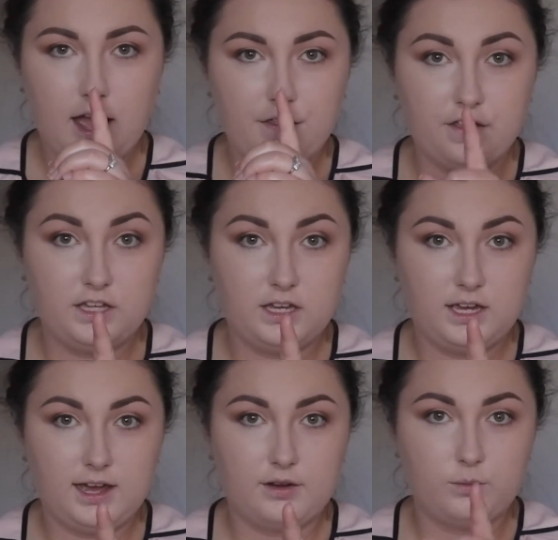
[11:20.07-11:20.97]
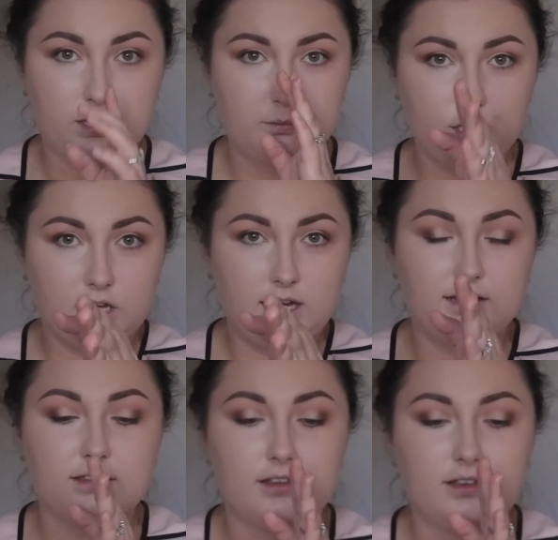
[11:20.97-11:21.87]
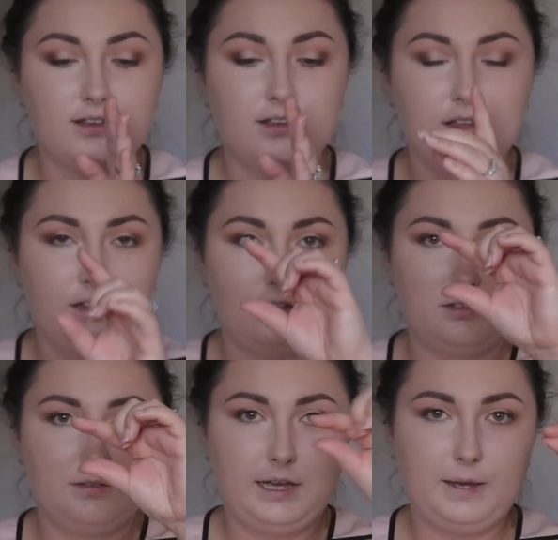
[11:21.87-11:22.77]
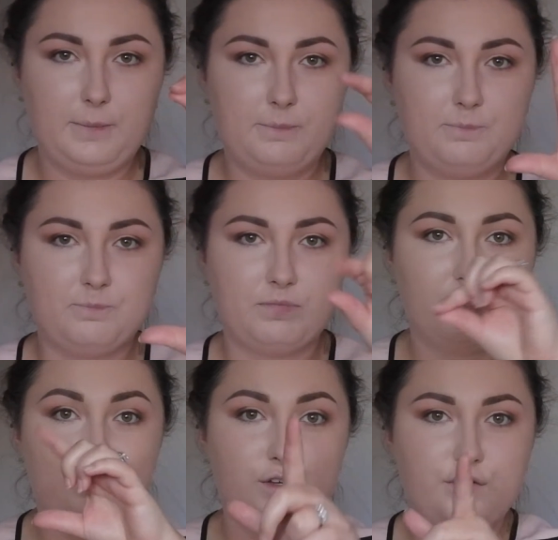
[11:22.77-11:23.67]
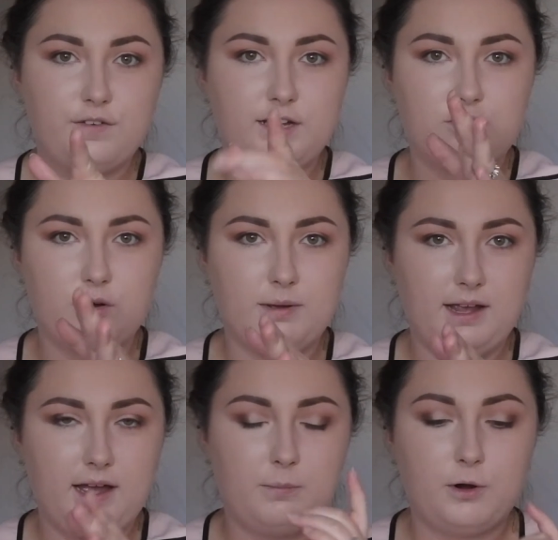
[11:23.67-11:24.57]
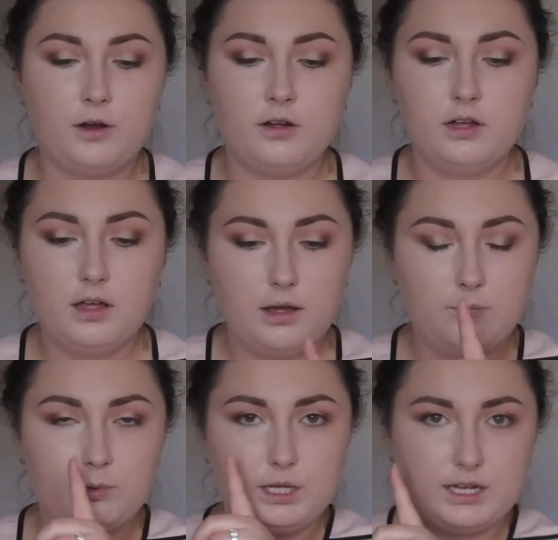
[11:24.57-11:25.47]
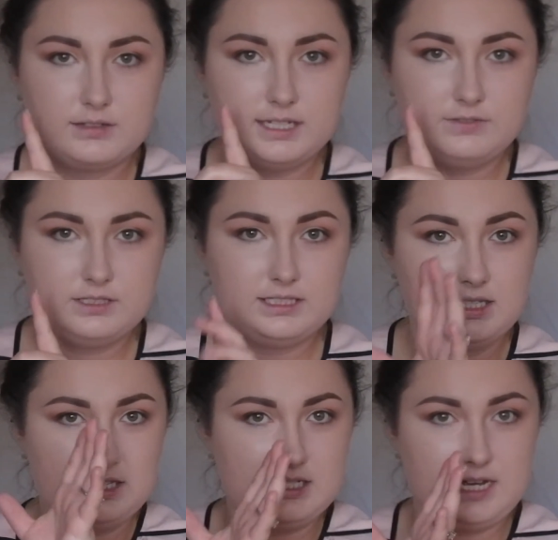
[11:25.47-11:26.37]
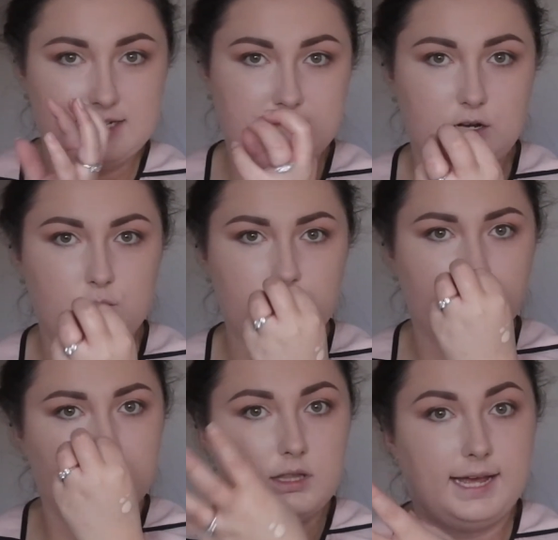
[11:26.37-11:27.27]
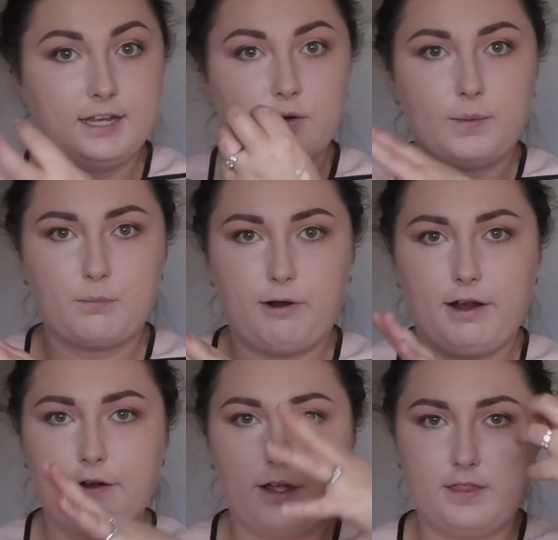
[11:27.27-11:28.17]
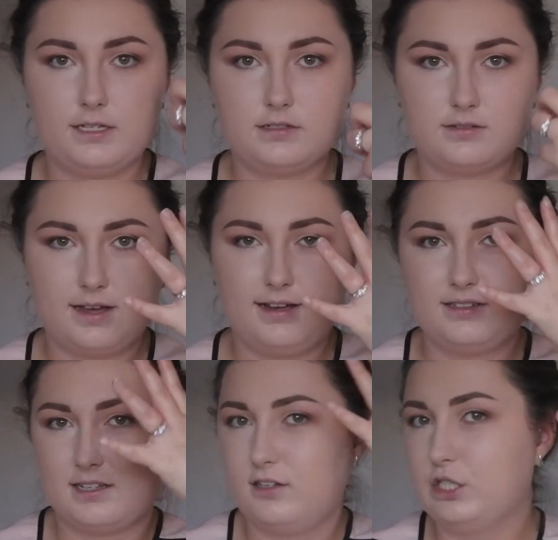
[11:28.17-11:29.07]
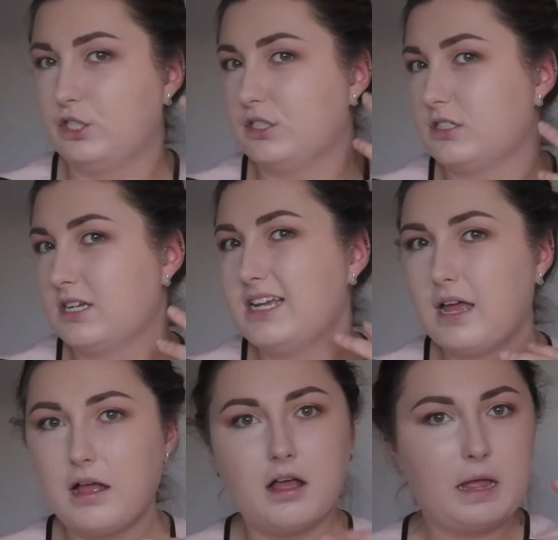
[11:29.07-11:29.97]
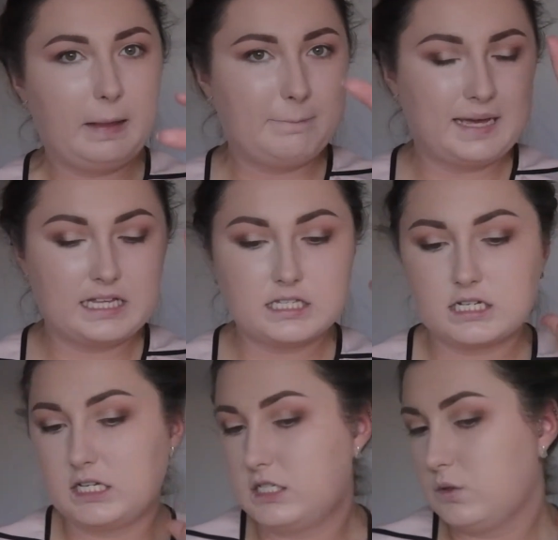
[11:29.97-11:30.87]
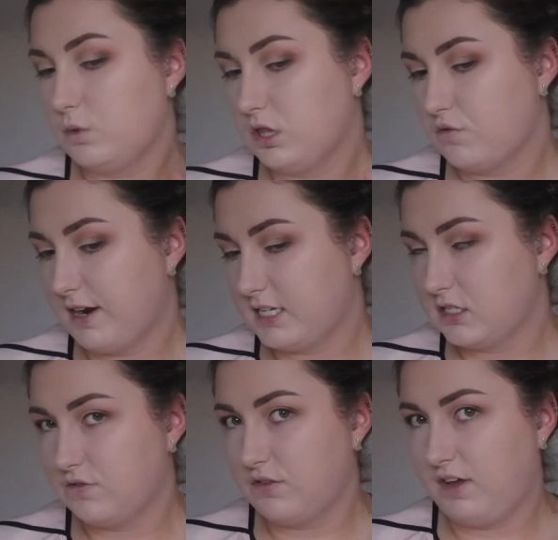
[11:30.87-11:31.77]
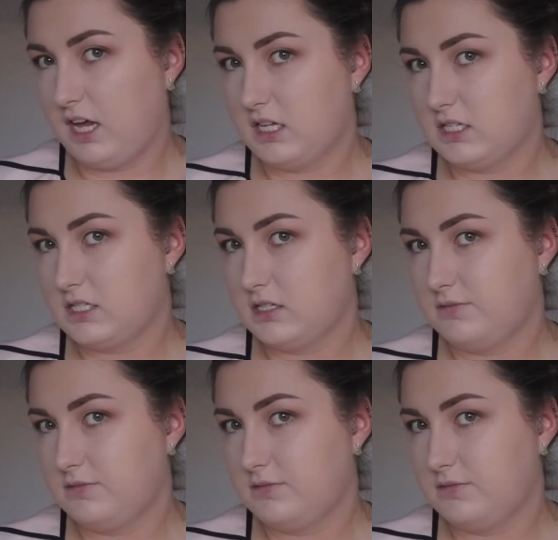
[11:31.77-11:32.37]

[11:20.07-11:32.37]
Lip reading: I think you can when I'm looking at the viewfinder on my camera, but you can definitely see that this eye is kind of lighter and brighter, and this eye is kind of just mixed in with the rest of the face.